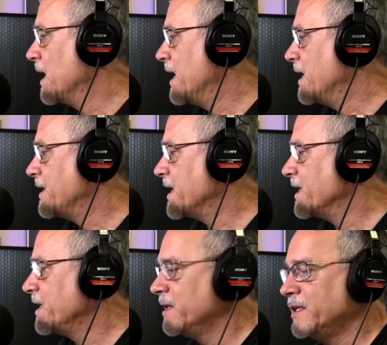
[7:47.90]
And
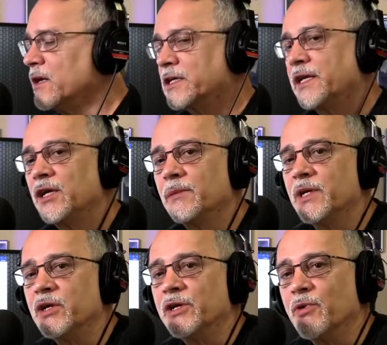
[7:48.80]
y'all can hear me
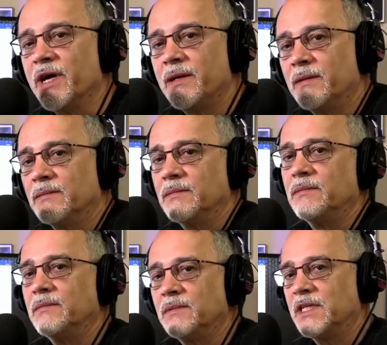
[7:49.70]
good, right?
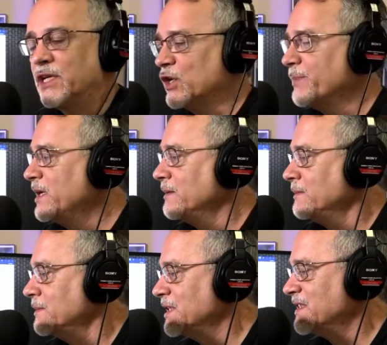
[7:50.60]
You can hear me?
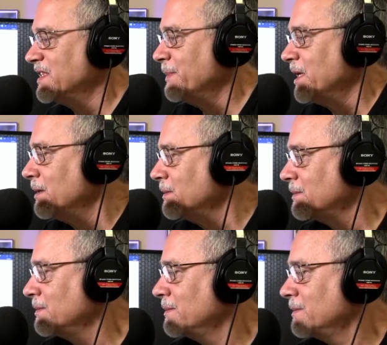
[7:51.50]
You can see me?
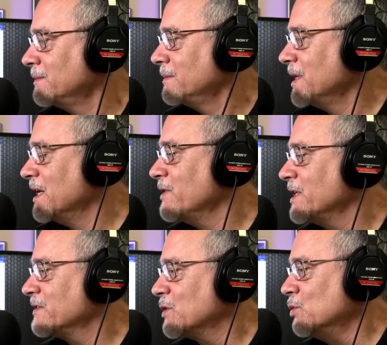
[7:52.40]

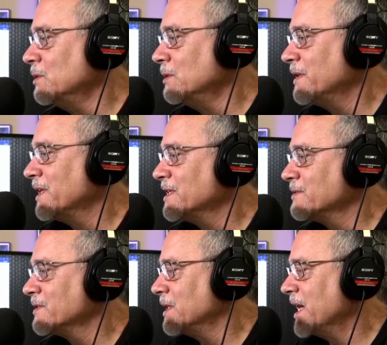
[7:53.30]
Everything's cool? I think there's
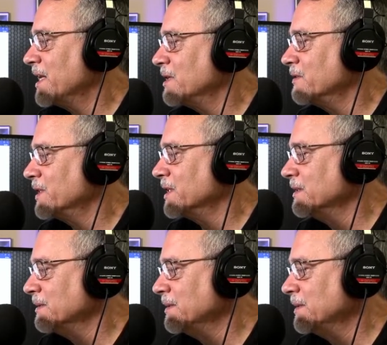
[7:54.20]
a lag over here.
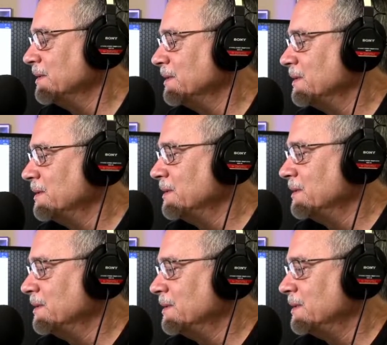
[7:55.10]

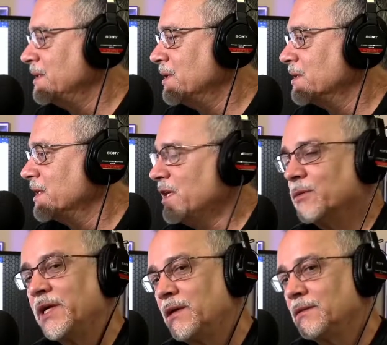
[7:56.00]
Y'all can hear me?